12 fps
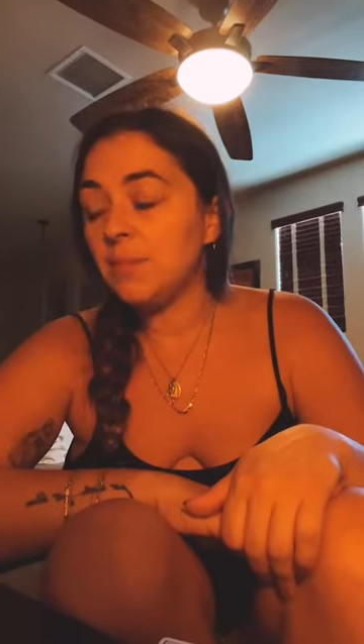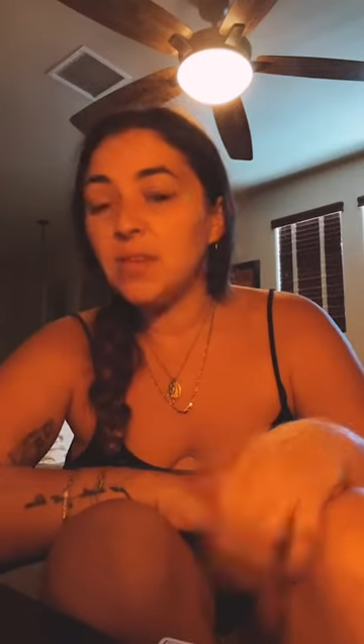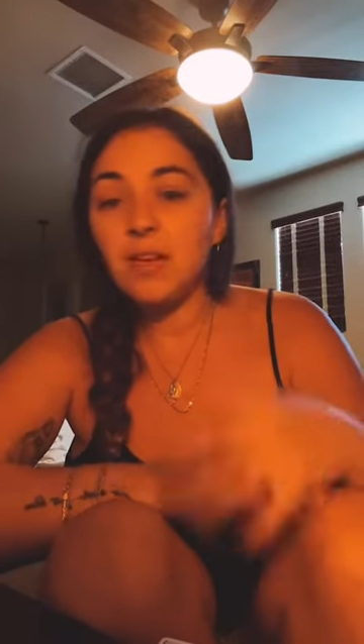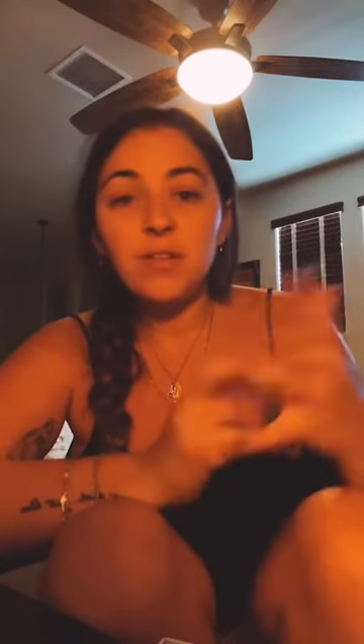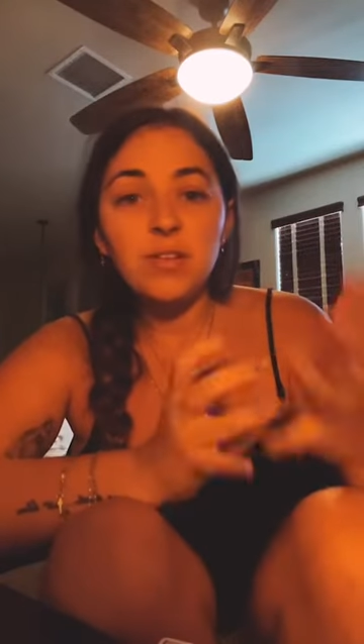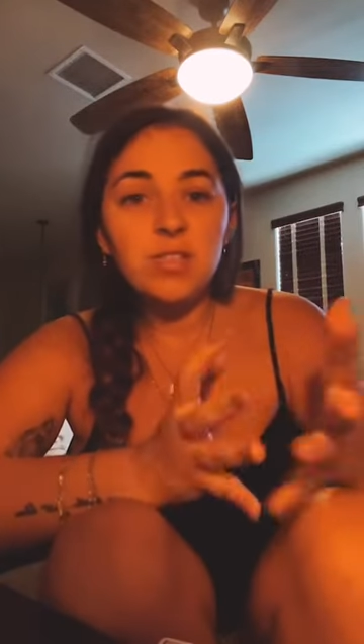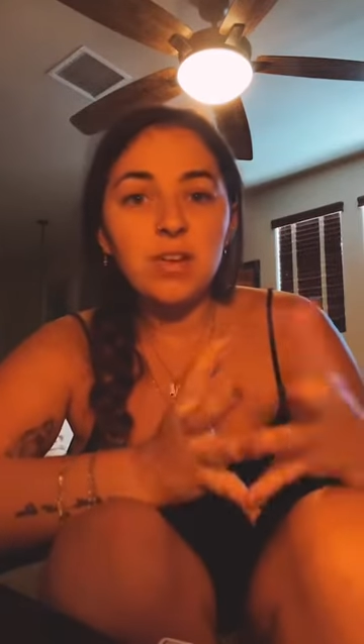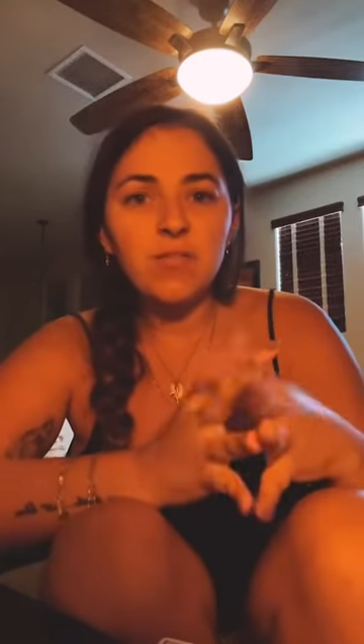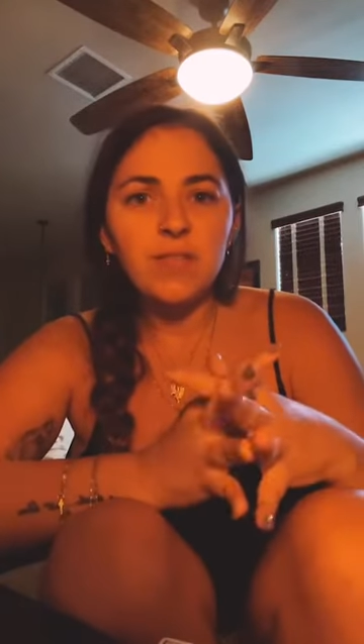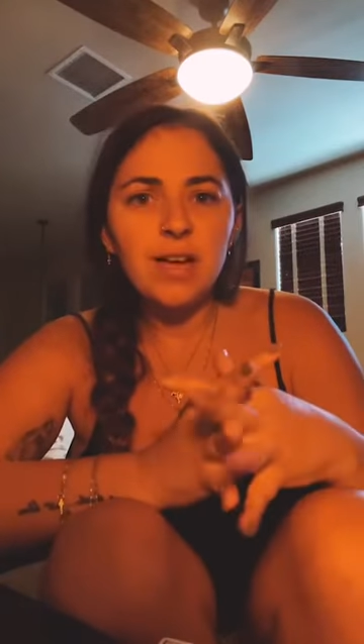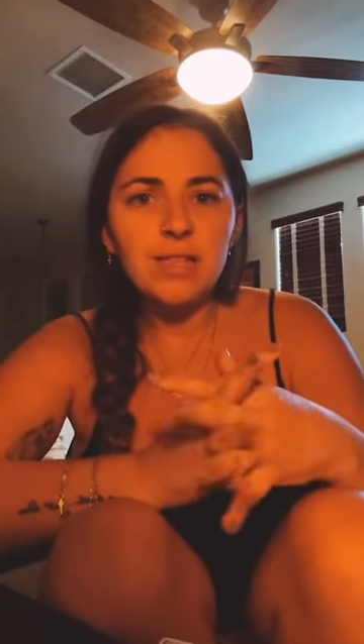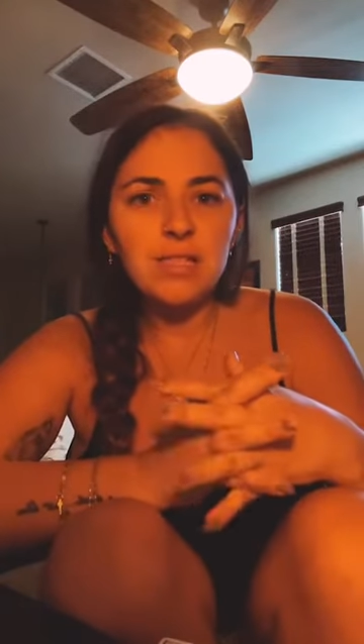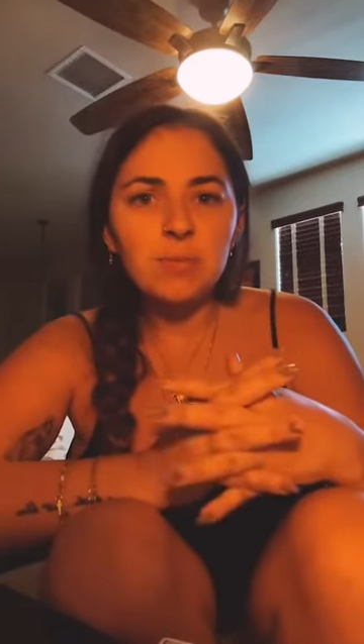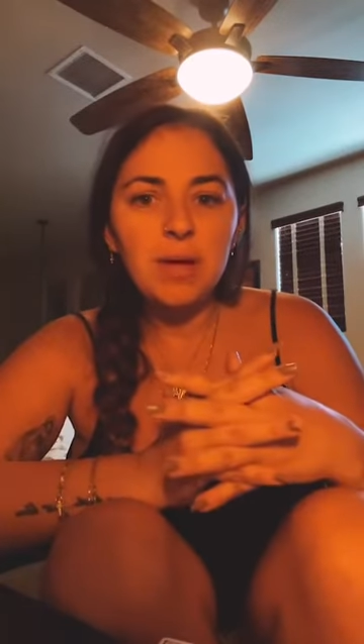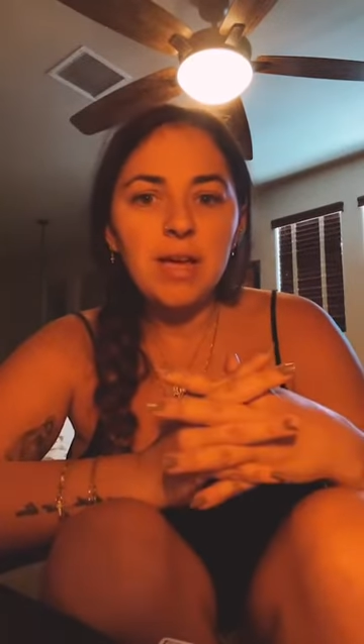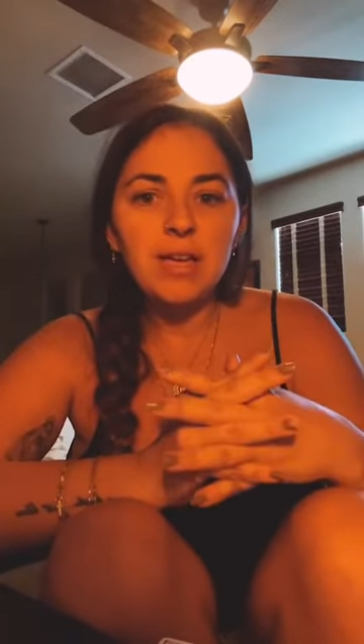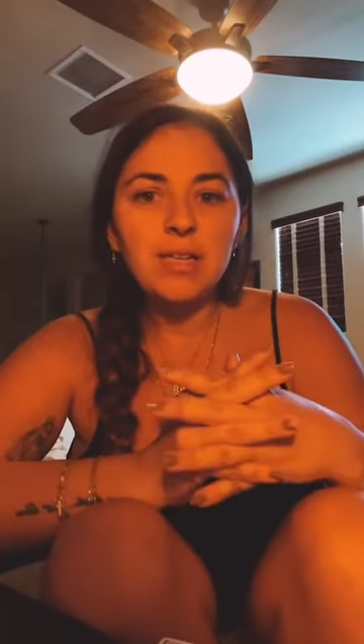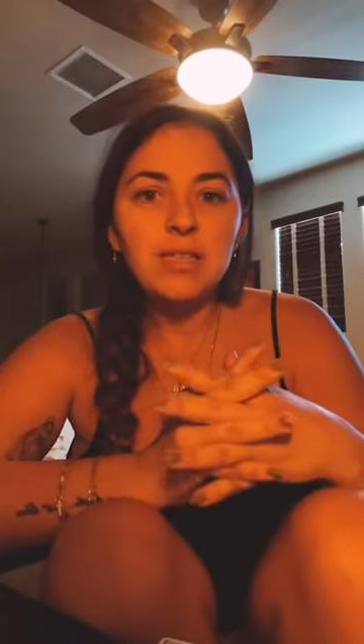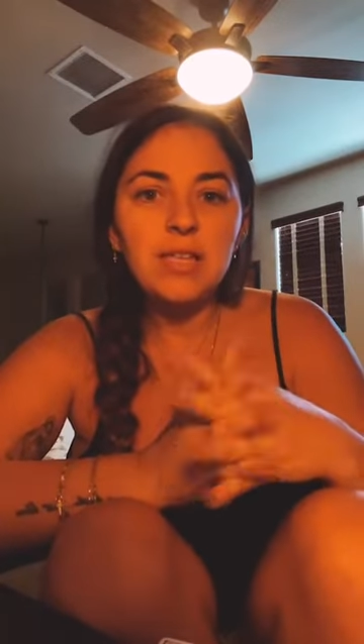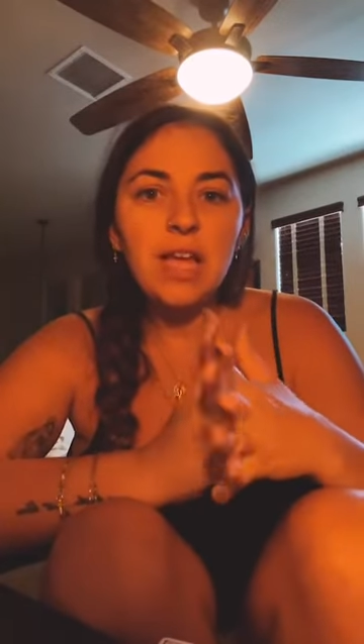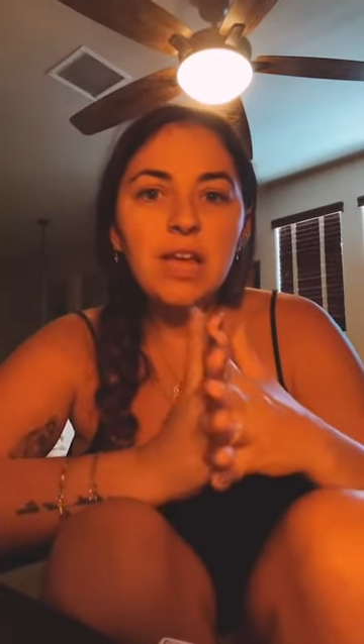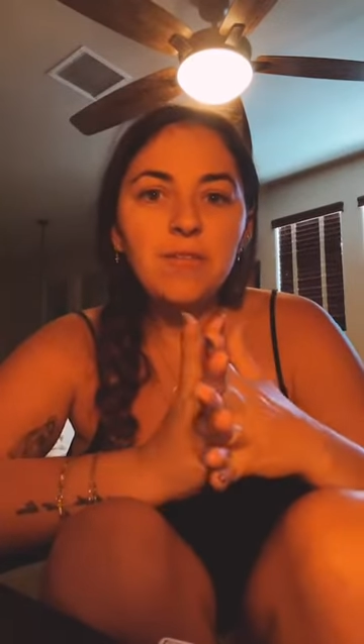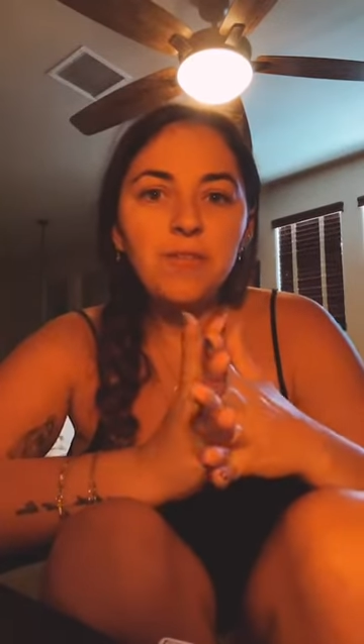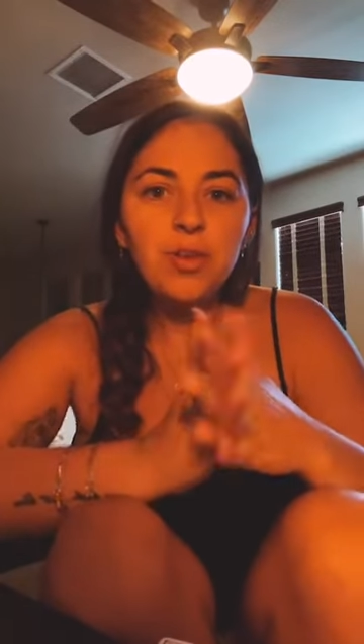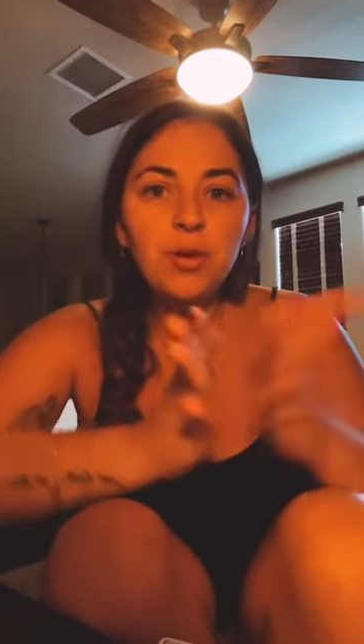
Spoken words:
Give yourself that space. If